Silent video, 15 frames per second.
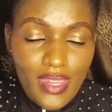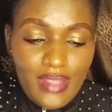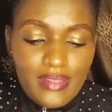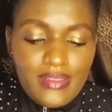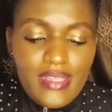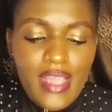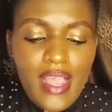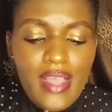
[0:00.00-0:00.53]

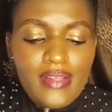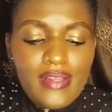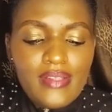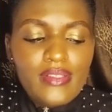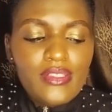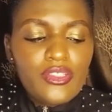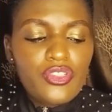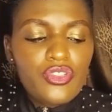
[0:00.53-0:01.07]
Yeah,
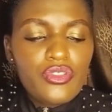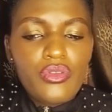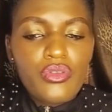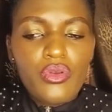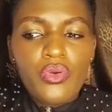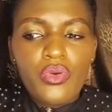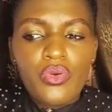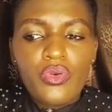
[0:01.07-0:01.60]

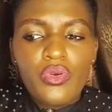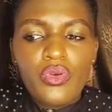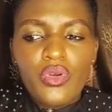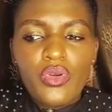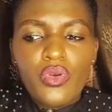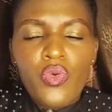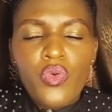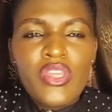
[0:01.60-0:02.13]
so
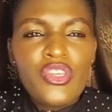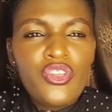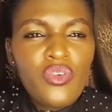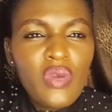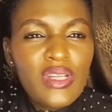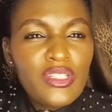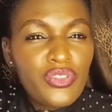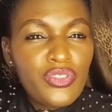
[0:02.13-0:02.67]
when you
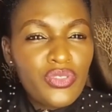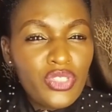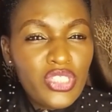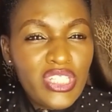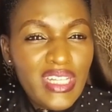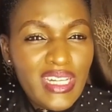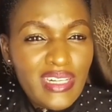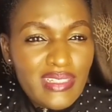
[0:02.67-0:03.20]
want your
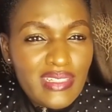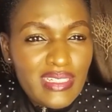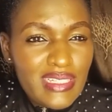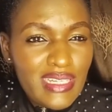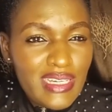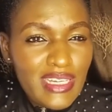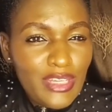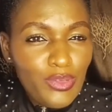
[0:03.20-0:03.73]
child to
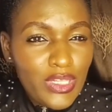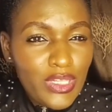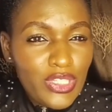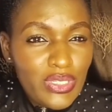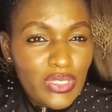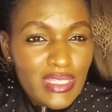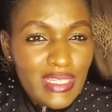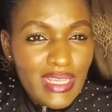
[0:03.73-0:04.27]
take in what
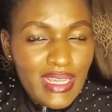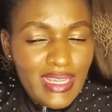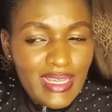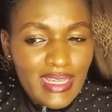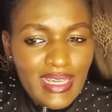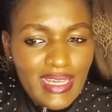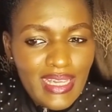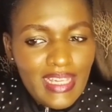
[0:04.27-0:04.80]
you're
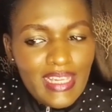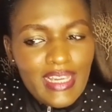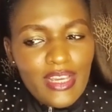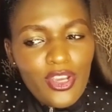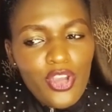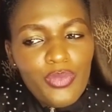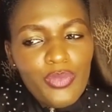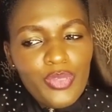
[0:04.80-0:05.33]
saying,
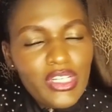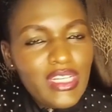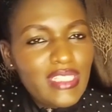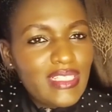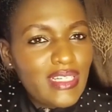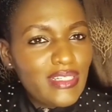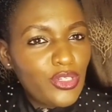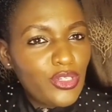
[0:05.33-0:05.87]
communicate
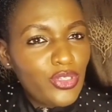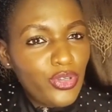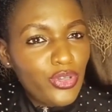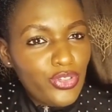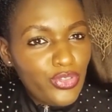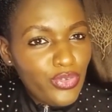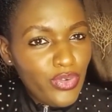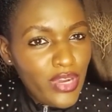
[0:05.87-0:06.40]
at a
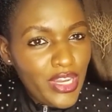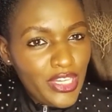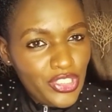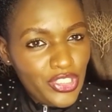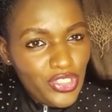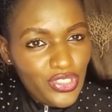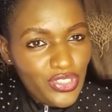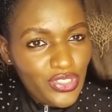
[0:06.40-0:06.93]
close
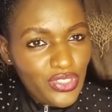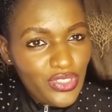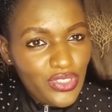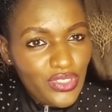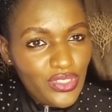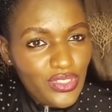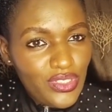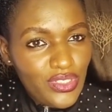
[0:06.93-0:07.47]
range.
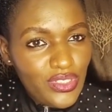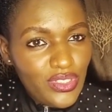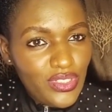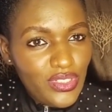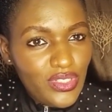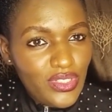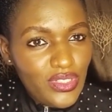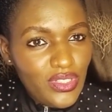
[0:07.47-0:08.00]

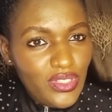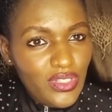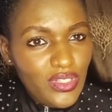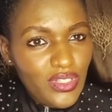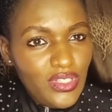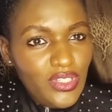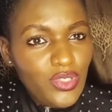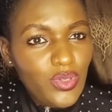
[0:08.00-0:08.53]

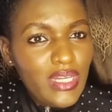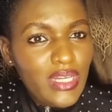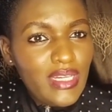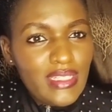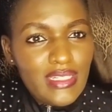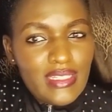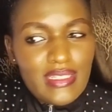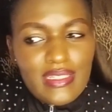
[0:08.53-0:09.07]
In Uganda,
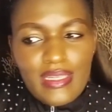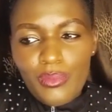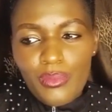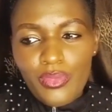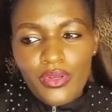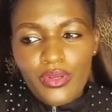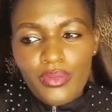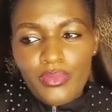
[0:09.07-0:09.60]
they say
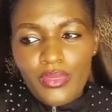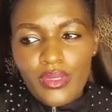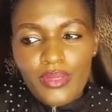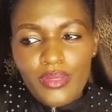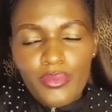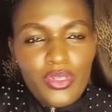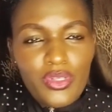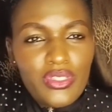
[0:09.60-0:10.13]

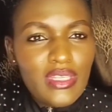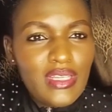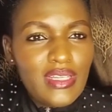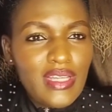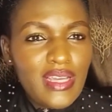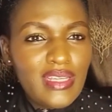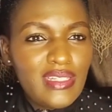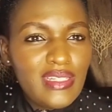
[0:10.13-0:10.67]
mboze
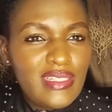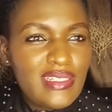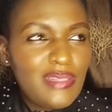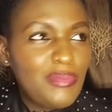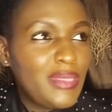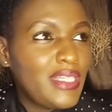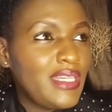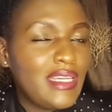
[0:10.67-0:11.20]
ndagidize,
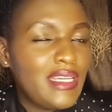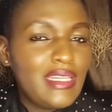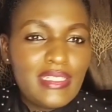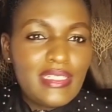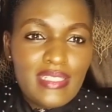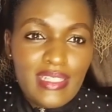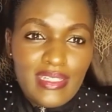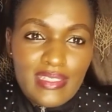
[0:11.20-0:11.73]

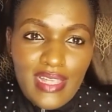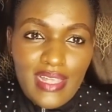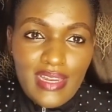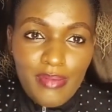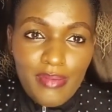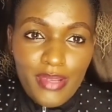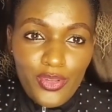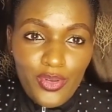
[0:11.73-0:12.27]
mandagidize sana
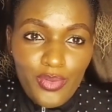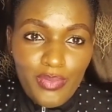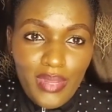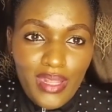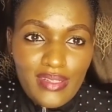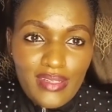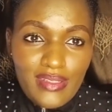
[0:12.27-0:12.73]
bayomba.